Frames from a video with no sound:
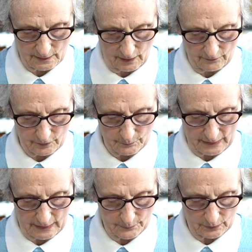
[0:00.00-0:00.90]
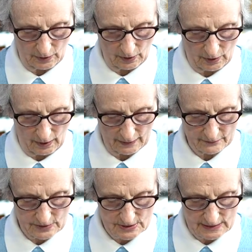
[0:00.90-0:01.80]
Other people are like
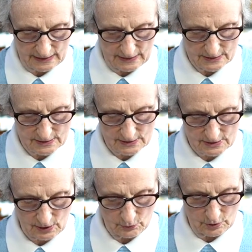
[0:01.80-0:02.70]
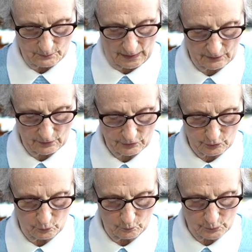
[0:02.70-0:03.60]
the seeds sown among the
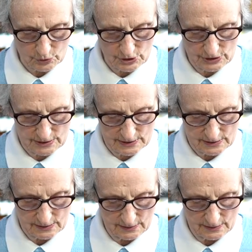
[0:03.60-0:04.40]
thorn bushes.